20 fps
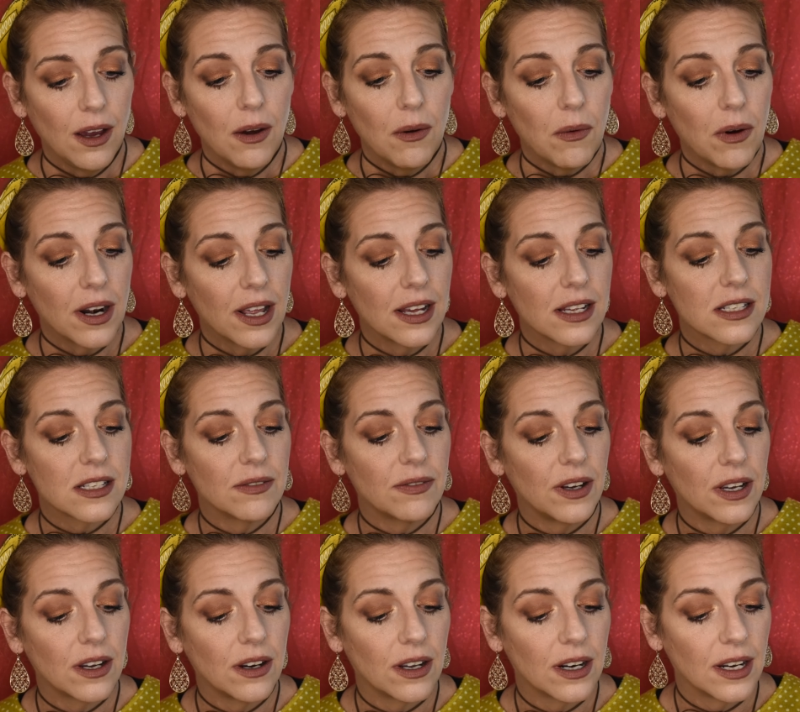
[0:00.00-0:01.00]
What else have
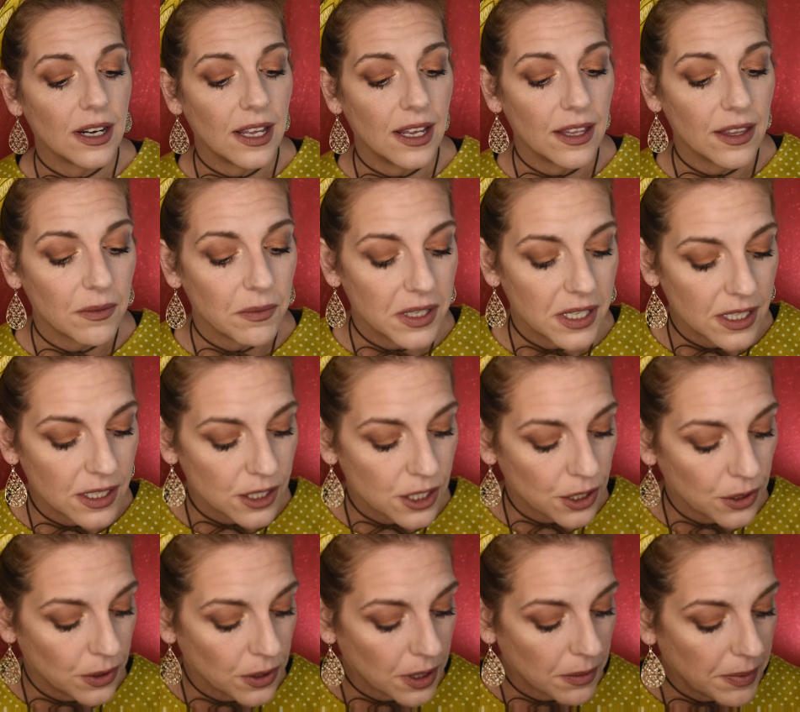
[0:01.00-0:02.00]
I got in here that we didn't
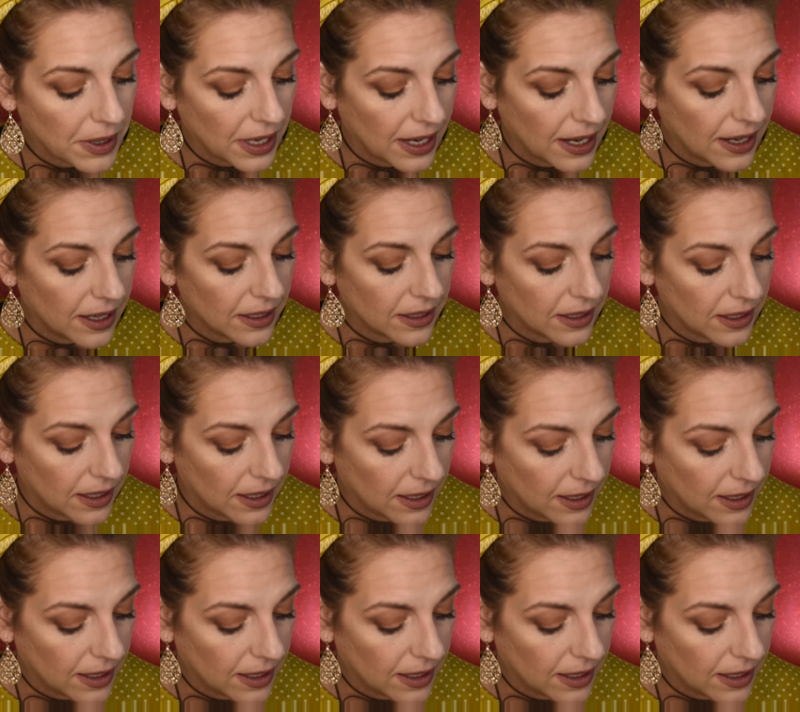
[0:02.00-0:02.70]
talk about?